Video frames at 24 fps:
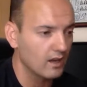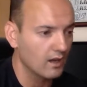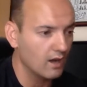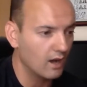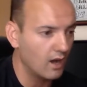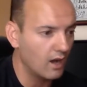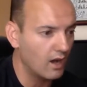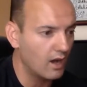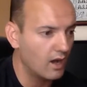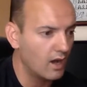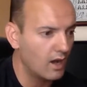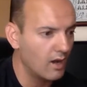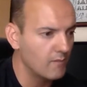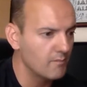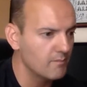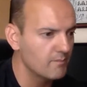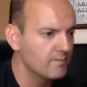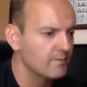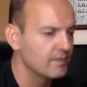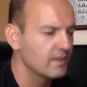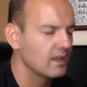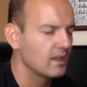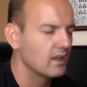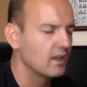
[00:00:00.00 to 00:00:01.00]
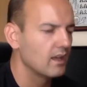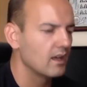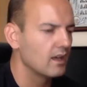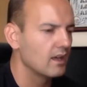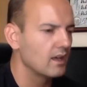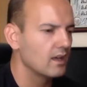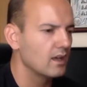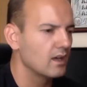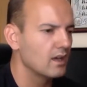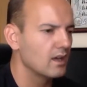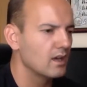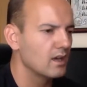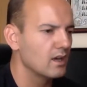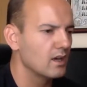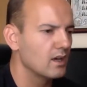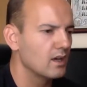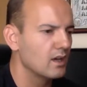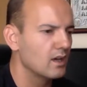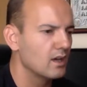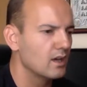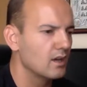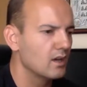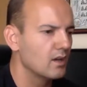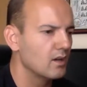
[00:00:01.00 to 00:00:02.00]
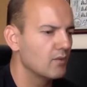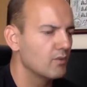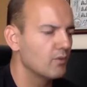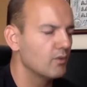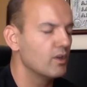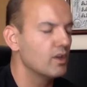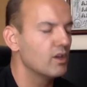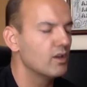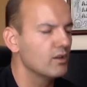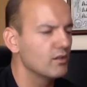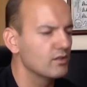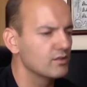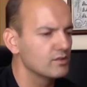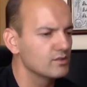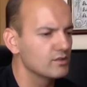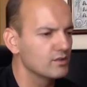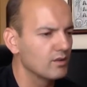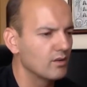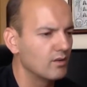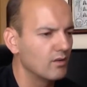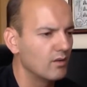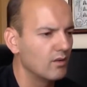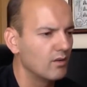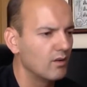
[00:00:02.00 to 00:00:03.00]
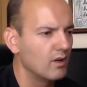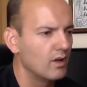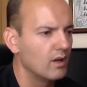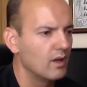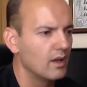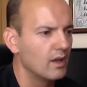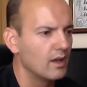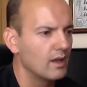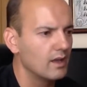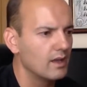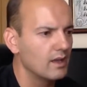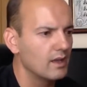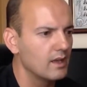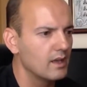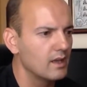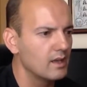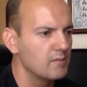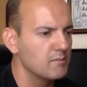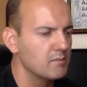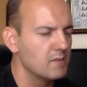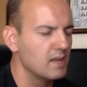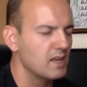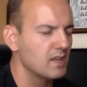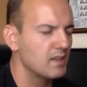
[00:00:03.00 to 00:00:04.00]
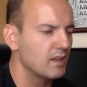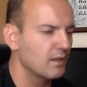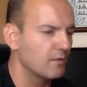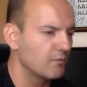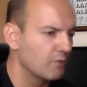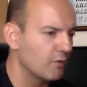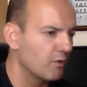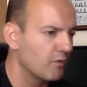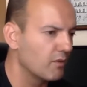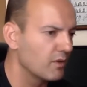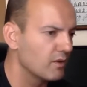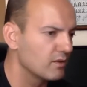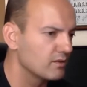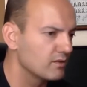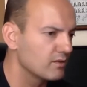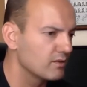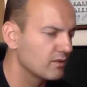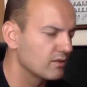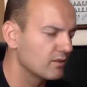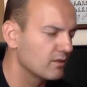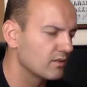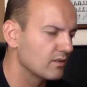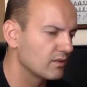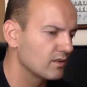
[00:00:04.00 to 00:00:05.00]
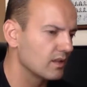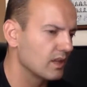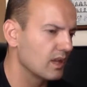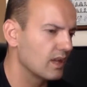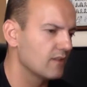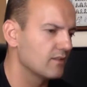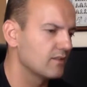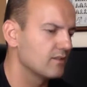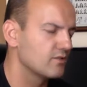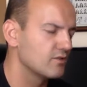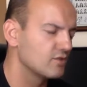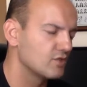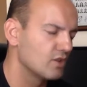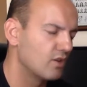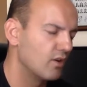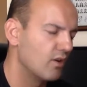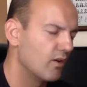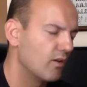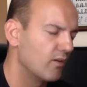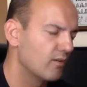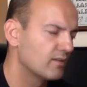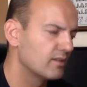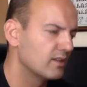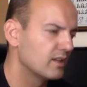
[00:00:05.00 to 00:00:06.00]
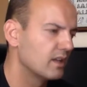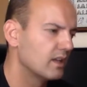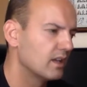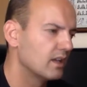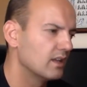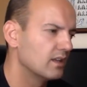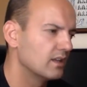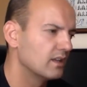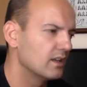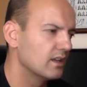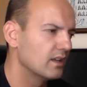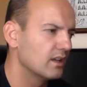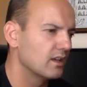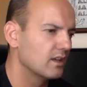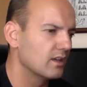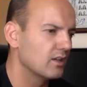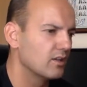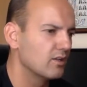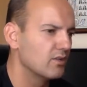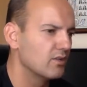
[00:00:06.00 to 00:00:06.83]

arm. We also made a robot that solved the